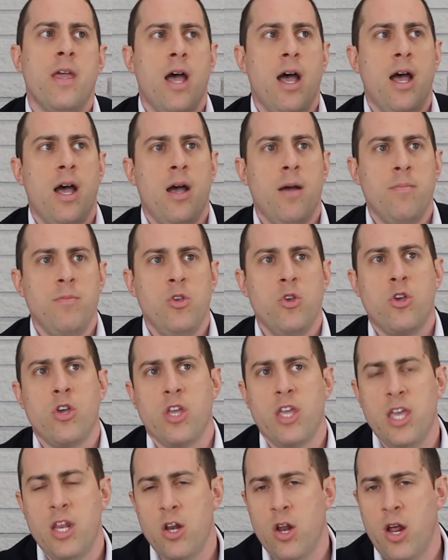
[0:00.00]
You can
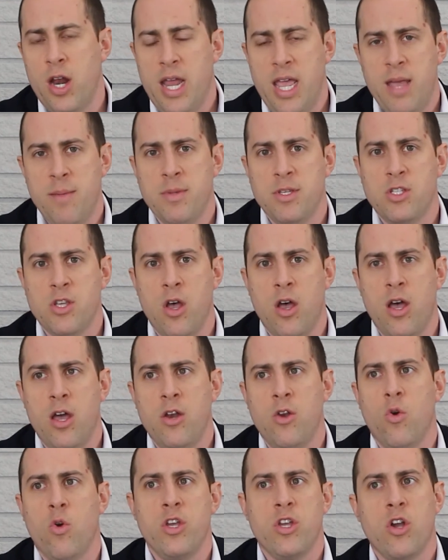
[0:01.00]
get it on
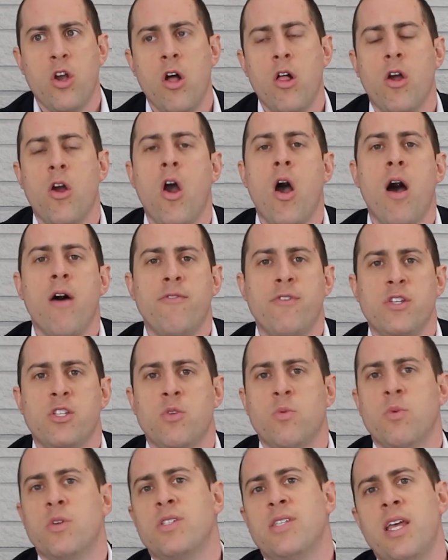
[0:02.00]
Amazon, or you can call our office
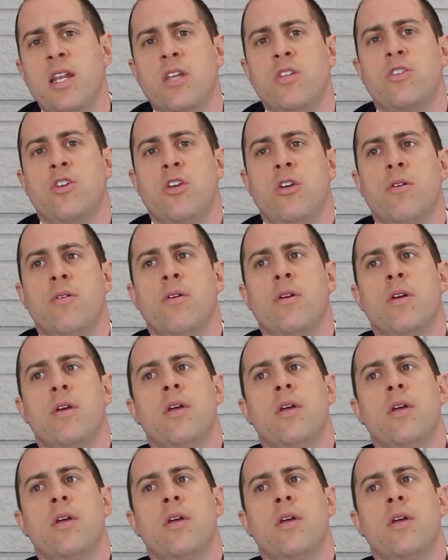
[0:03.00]
and we'll send it to you.